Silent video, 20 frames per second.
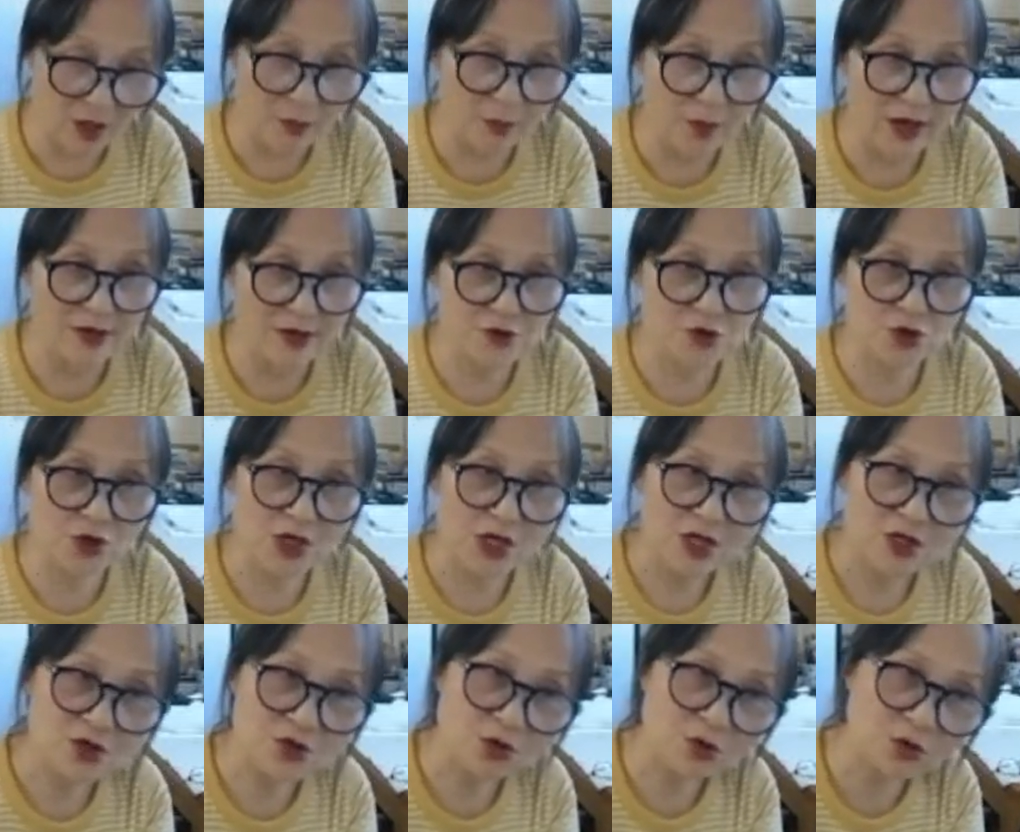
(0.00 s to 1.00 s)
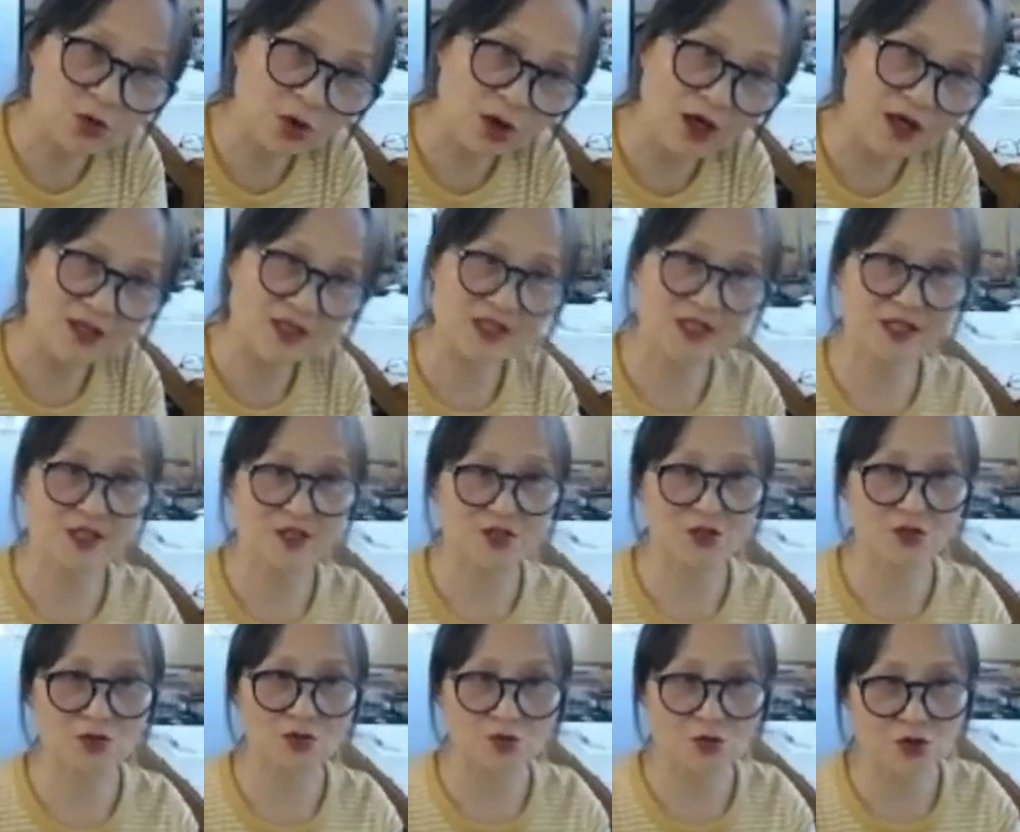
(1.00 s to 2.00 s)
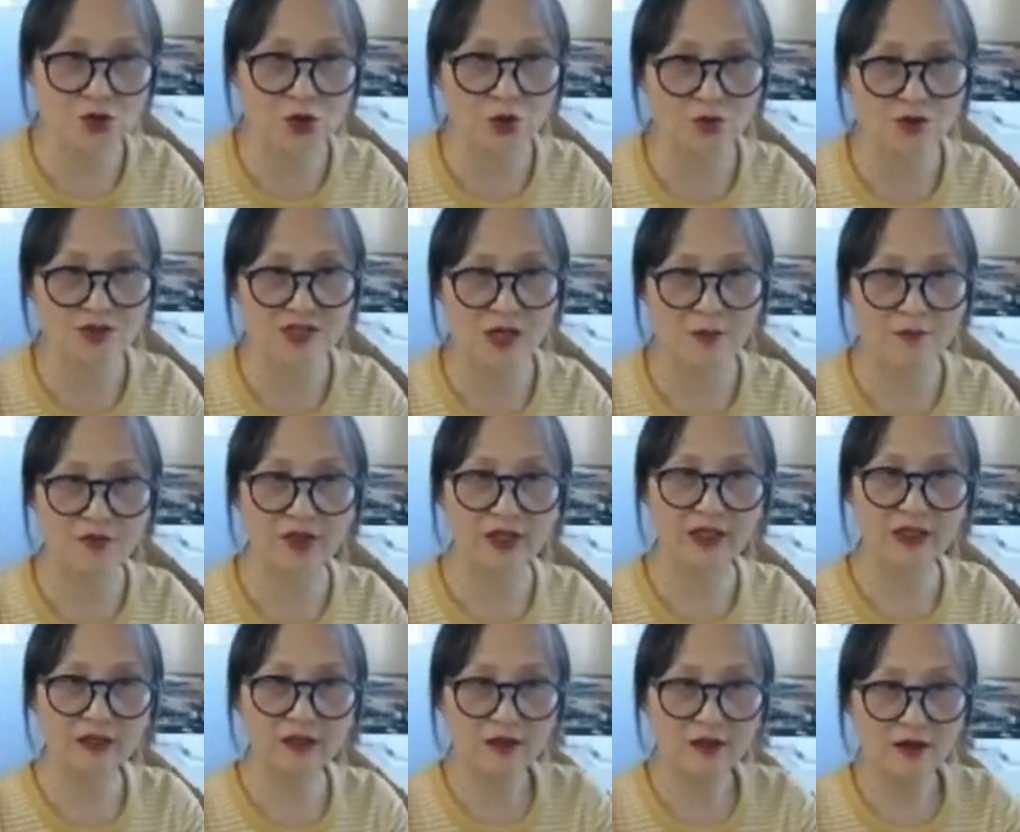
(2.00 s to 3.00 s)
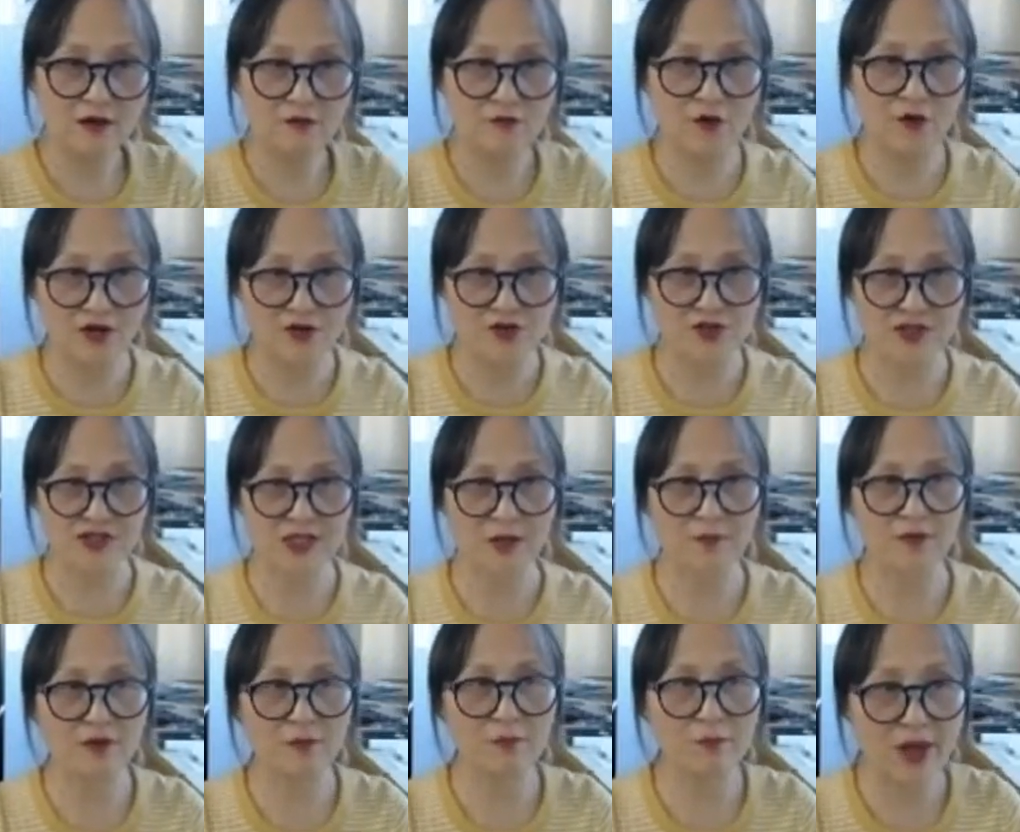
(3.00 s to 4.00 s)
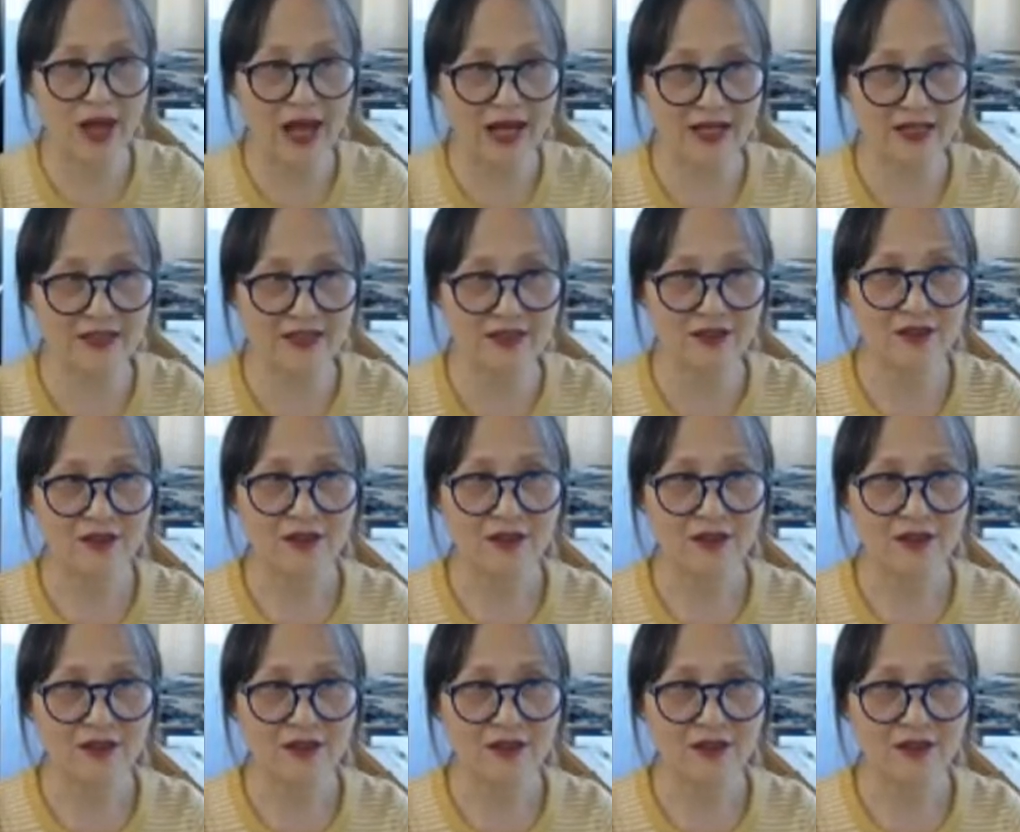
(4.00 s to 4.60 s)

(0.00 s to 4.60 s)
branch to cross it to show something front, something back.